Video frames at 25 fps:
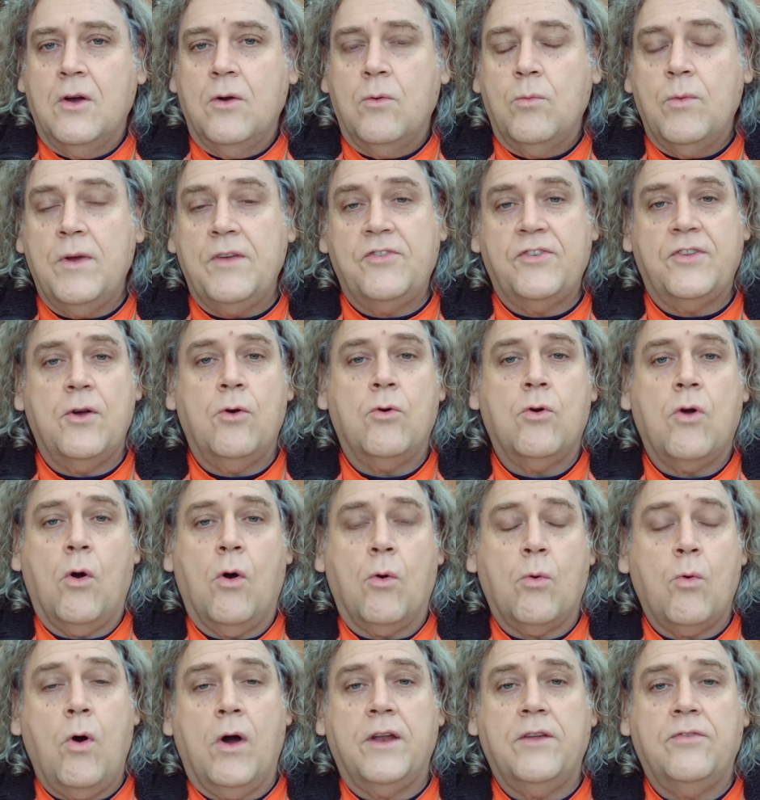We've still
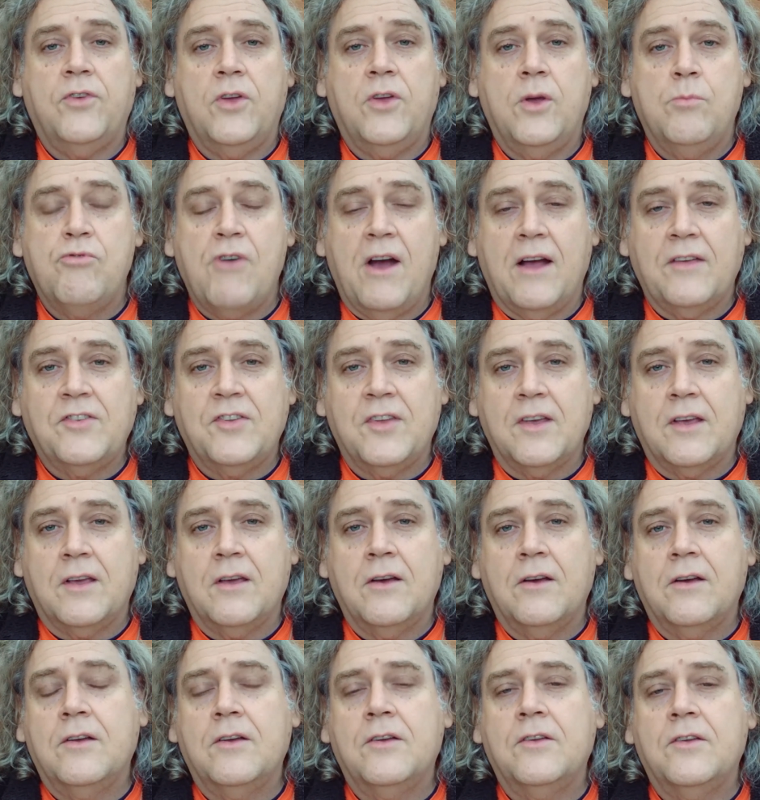got quite a few
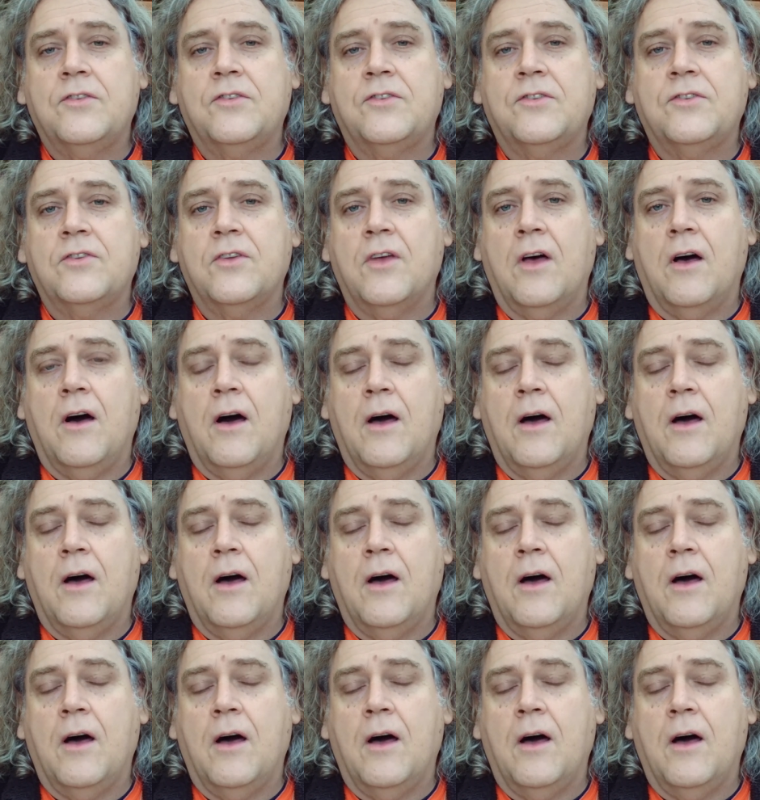brassicas.